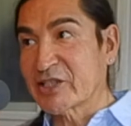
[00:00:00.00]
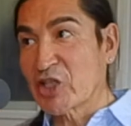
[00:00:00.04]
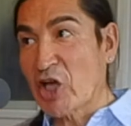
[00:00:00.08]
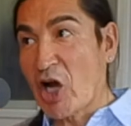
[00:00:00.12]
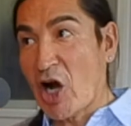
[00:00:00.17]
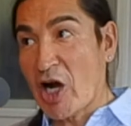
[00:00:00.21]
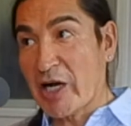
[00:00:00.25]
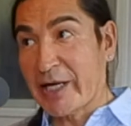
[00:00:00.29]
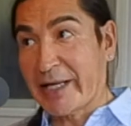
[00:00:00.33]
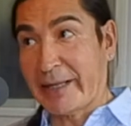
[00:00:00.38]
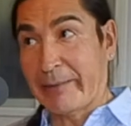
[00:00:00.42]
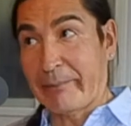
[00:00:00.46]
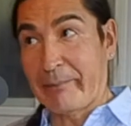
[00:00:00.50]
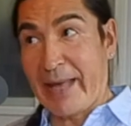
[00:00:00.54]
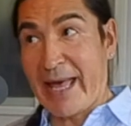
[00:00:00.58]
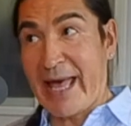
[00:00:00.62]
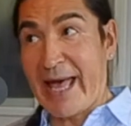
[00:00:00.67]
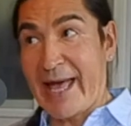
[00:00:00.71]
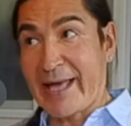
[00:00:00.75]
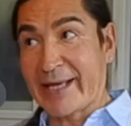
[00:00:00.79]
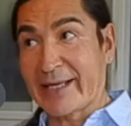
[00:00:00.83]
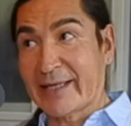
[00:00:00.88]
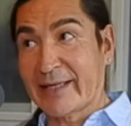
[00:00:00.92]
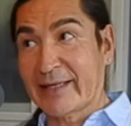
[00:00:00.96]
talking
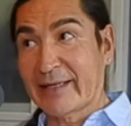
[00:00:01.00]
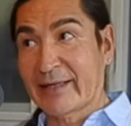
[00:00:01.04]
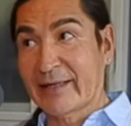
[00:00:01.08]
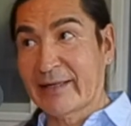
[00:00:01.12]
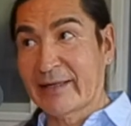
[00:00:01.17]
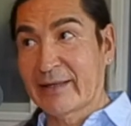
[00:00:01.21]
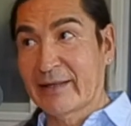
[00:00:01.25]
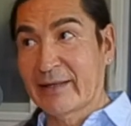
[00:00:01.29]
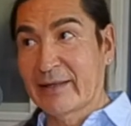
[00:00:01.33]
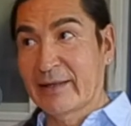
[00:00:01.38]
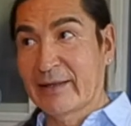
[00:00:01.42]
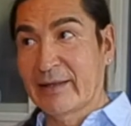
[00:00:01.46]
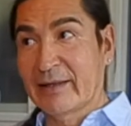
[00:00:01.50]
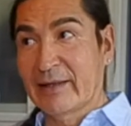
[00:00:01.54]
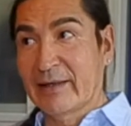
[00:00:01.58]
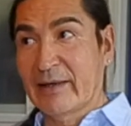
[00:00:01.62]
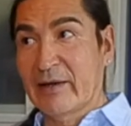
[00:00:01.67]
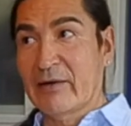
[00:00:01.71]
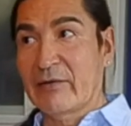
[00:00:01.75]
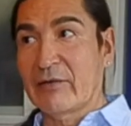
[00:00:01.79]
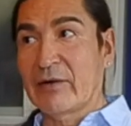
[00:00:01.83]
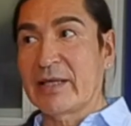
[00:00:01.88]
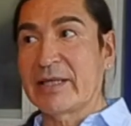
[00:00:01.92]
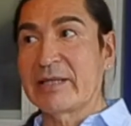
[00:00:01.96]
back
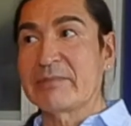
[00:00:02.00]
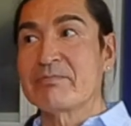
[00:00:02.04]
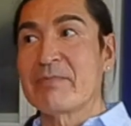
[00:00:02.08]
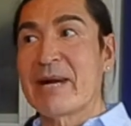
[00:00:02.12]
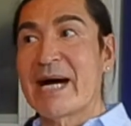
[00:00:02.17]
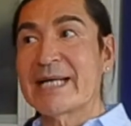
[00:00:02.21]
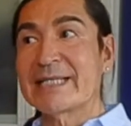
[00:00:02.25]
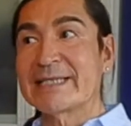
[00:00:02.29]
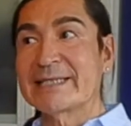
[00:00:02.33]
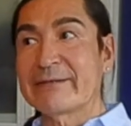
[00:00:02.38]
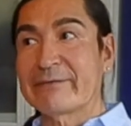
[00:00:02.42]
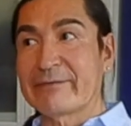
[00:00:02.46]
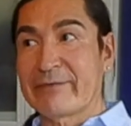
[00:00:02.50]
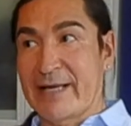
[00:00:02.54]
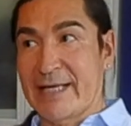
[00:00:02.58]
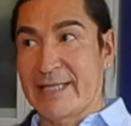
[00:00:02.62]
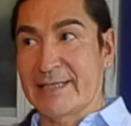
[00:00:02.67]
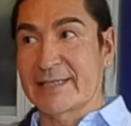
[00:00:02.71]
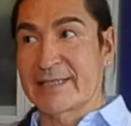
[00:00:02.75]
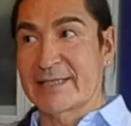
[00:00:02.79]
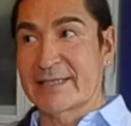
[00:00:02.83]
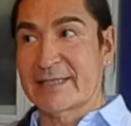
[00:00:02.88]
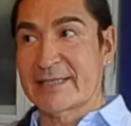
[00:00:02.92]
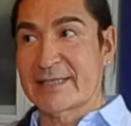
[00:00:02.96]
in my
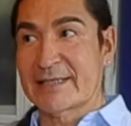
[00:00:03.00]
defense.